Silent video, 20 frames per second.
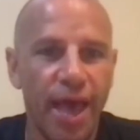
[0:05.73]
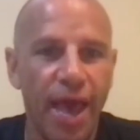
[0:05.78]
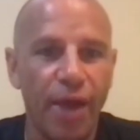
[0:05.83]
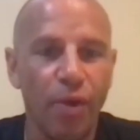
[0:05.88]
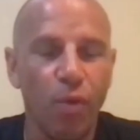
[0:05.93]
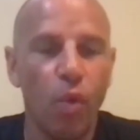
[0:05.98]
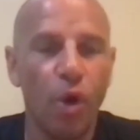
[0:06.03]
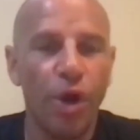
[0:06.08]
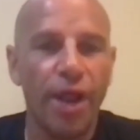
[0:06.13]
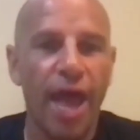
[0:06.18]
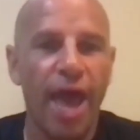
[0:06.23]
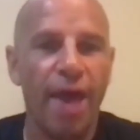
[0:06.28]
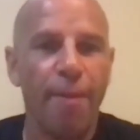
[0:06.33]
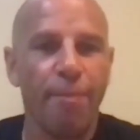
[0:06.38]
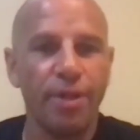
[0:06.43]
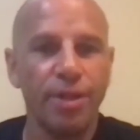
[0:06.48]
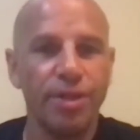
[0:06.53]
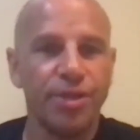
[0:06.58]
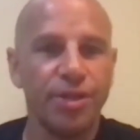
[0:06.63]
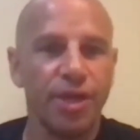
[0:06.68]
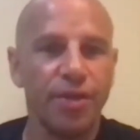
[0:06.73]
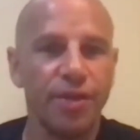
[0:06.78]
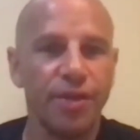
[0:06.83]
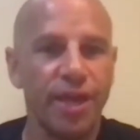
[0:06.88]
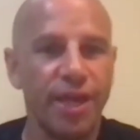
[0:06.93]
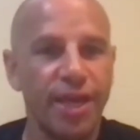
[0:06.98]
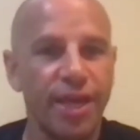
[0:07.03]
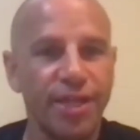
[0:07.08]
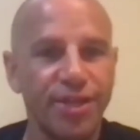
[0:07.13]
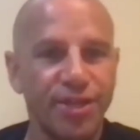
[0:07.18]
and what happens on
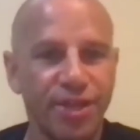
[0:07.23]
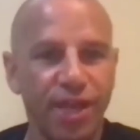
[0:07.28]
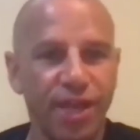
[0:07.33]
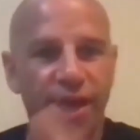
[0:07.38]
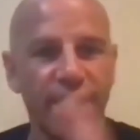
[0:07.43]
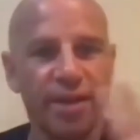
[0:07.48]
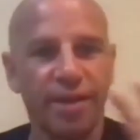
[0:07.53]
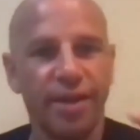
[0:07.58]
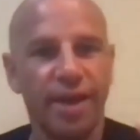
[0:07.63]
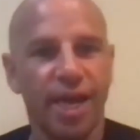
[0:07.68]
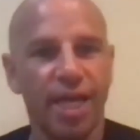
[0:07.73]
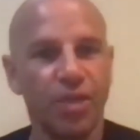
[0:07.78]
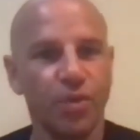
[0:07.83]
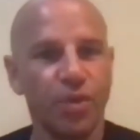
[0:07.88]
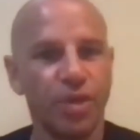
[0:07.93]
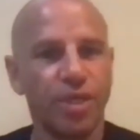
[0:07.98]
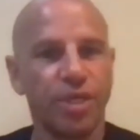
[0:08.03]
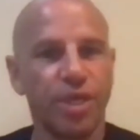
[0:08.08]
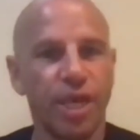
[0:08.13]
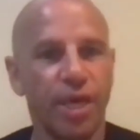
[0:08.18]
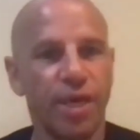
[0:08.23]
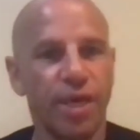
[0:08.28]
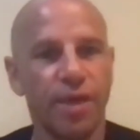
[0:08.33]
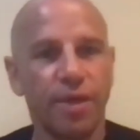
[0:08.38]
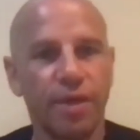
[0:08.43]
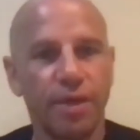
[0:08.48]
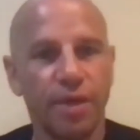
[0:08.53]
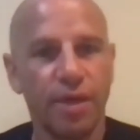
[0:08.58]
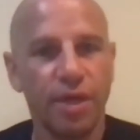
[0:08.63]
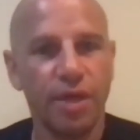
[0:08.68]
the inside, as we
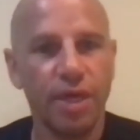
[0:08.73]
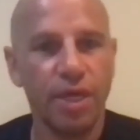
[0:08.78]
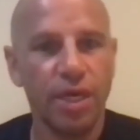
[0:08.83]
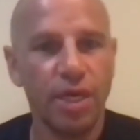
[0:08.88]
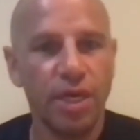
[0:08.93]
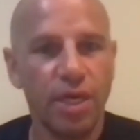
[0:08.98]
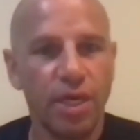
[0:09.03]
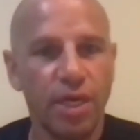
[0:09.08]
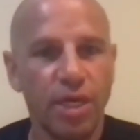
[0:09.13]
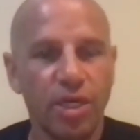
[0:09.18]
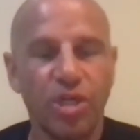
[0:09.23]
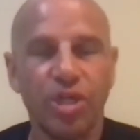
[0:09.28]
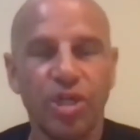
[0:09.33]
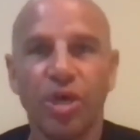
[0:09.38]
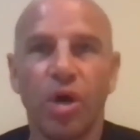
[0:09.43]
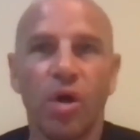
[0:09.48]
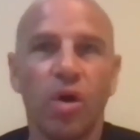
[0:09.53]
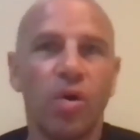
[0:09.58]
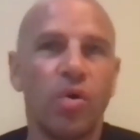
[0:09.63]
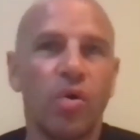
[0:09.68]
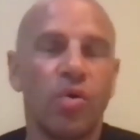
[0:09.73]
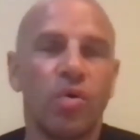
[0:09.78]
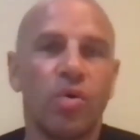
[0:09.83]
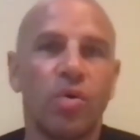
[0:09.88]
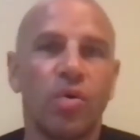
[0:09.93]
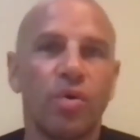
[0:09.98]
say. So